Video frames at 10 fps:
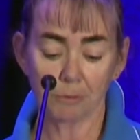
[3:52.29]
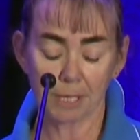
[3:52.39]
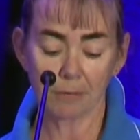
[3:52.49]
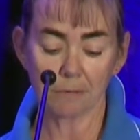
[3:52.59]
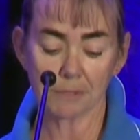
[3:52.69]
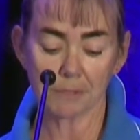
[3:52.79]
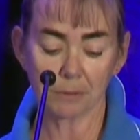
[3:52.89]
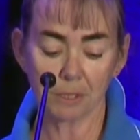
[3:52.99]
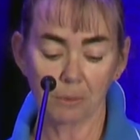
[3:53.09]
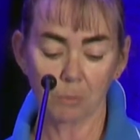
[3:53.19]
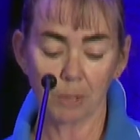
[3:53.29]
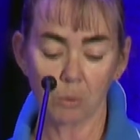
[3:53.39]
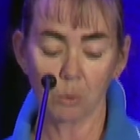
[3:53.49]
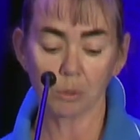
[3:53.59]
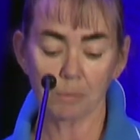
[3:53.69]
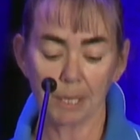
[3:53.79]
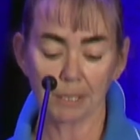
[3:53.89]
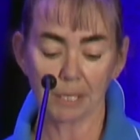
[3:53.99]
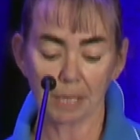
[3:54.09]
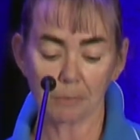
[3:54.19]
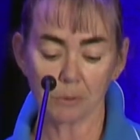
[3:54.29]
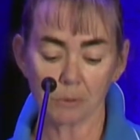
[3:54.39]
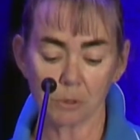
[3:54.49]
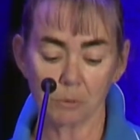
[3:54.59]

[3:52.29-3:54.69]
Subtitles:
care facility where all companion animals